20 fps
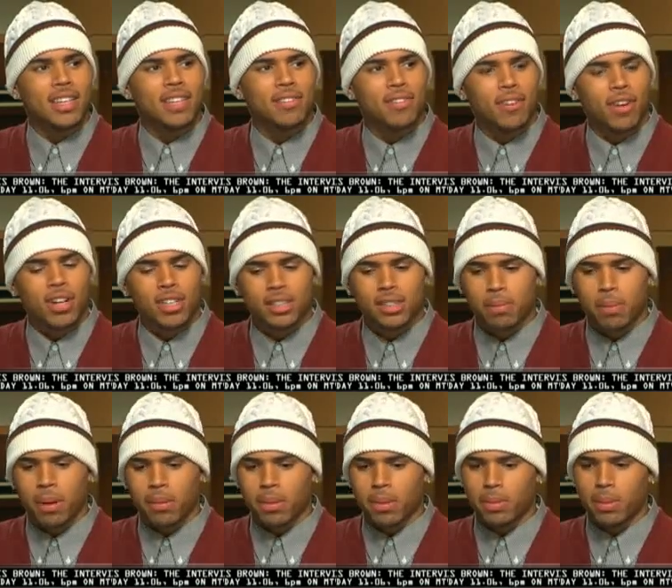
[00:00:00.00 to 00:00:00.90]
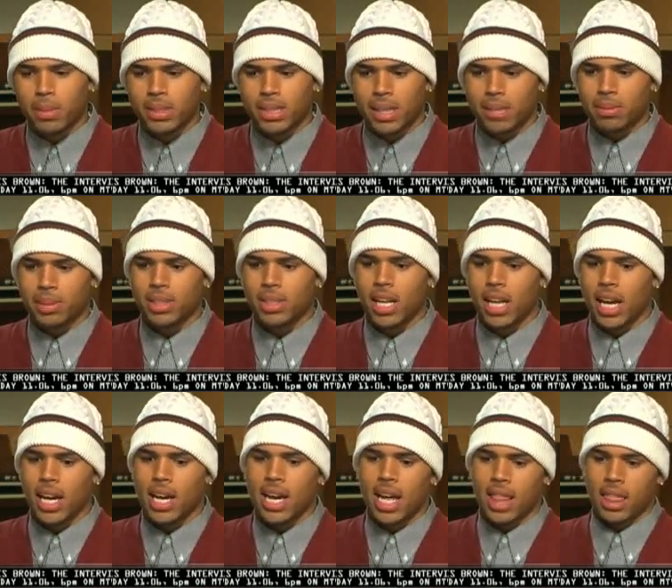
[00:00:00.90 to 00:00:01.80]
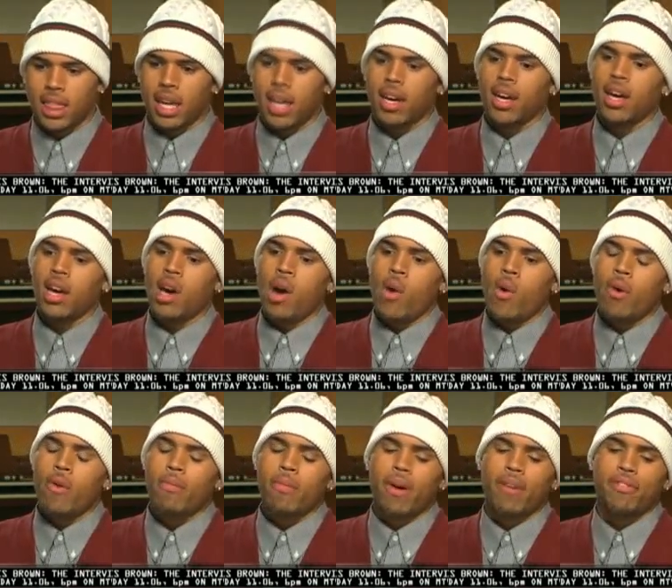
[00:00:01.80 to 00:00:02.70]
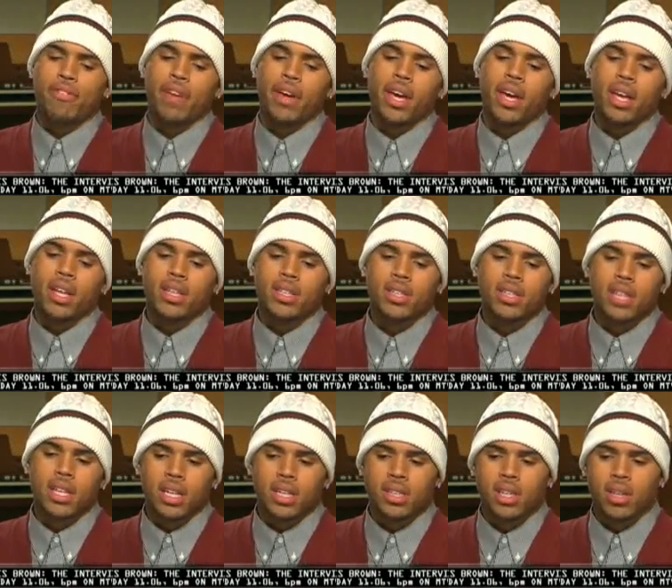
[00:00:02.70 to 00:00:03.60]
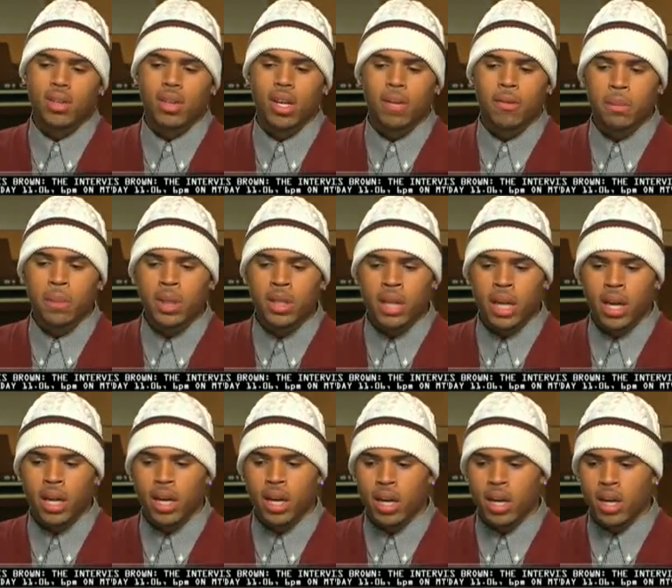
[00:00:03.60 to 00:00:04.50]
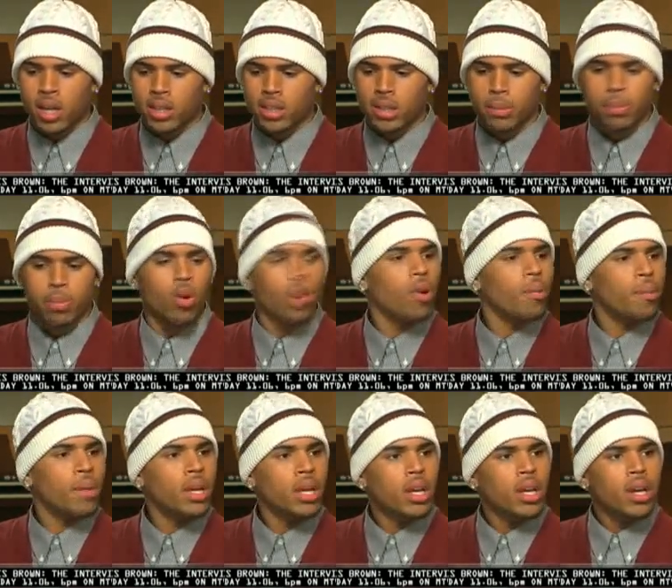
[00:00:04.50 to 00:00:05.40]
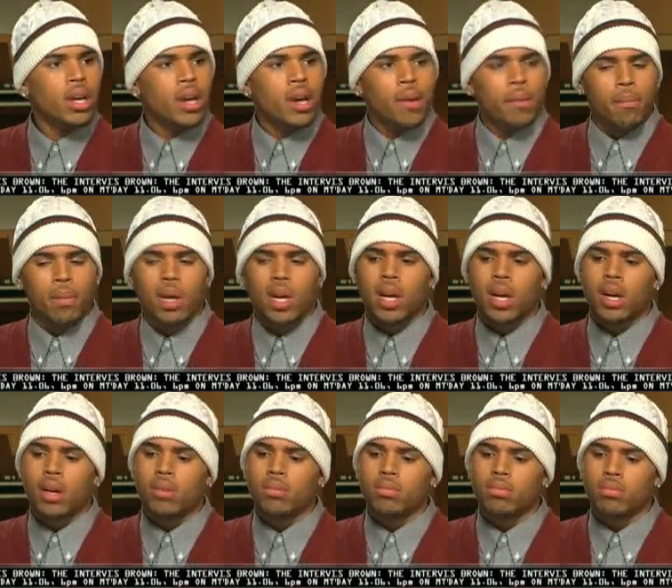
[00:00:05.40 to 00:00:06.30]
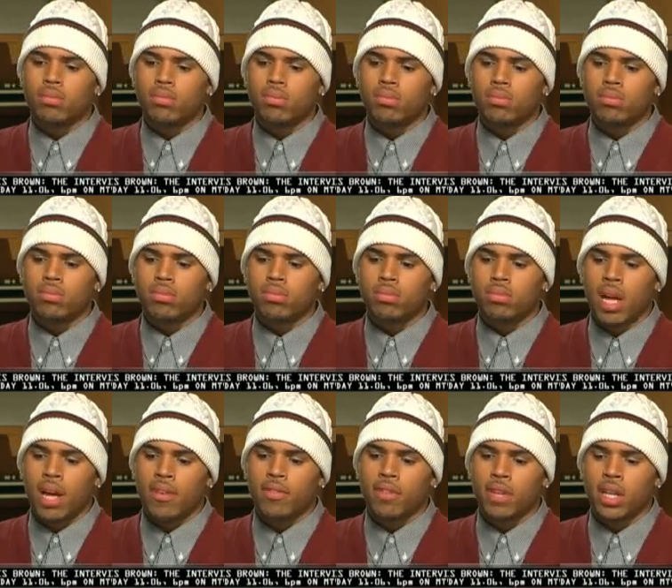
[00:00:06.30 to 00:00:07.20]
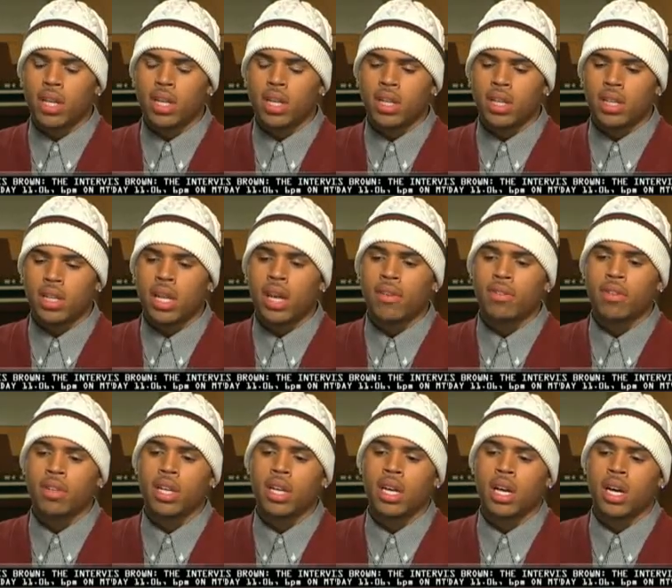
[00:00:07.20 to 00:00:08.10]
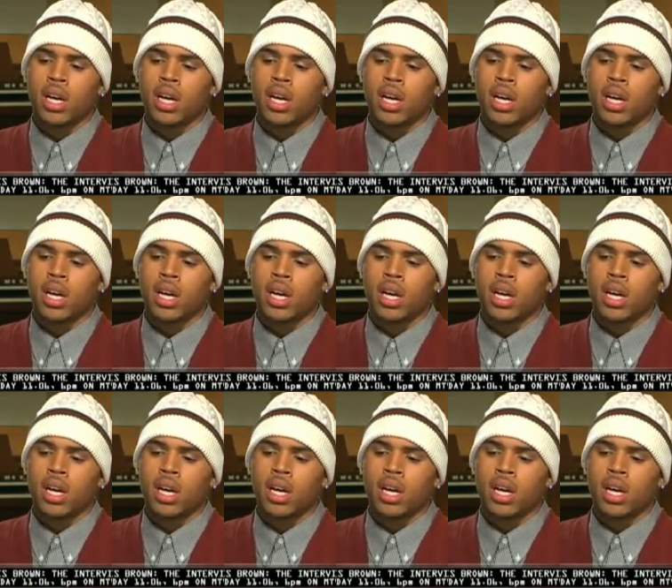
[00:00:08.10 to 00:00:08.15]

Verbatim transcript: as, far as the public perception. Like I think with my fans, they still love me, they uh, support me, but um, definitely, definitely.